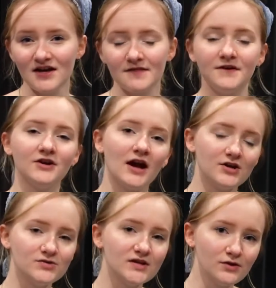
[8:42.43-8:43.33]
They're not
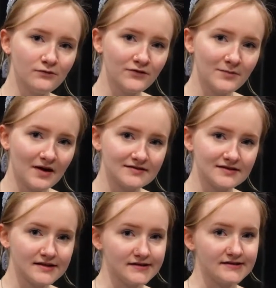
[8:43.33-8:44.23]
using gluten-free pasta
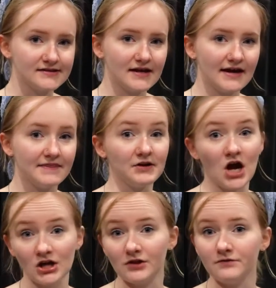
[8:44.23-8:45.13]
because they're
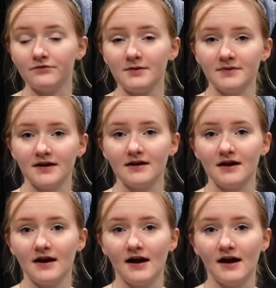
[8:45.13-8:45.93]
not gluten-free, but